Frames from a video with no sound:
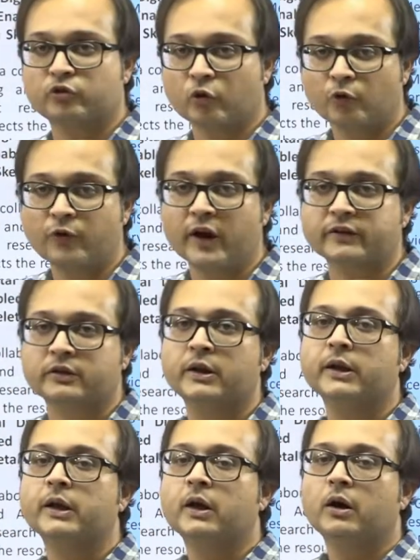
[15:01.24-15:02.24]
fast
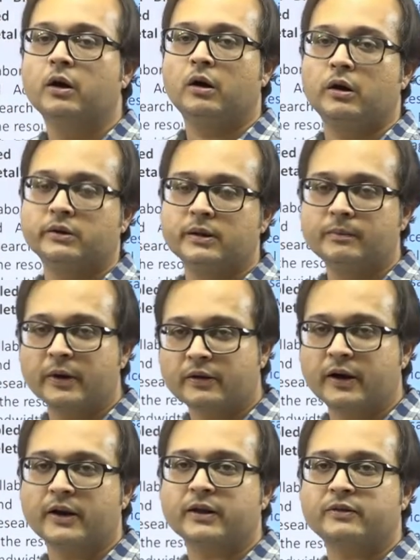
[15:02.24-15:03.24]
or the bit rate
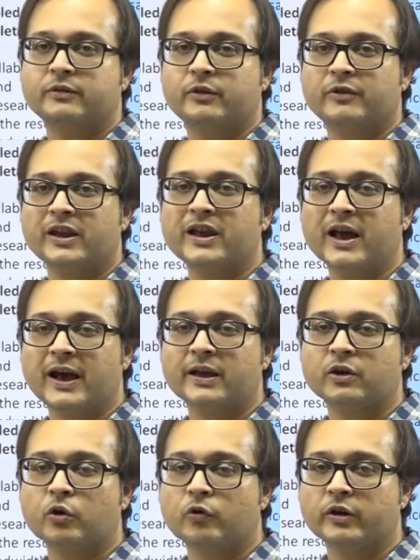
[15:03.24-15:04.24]
is very high
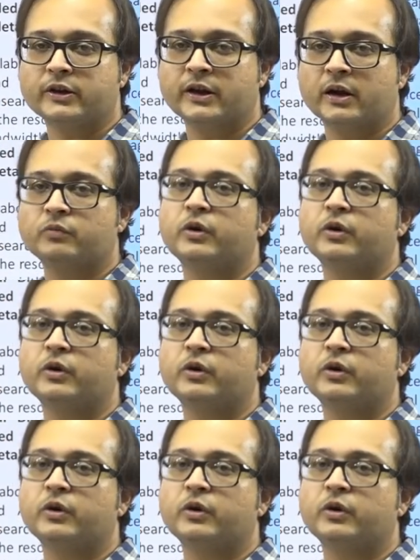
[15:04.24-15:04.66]
over the network,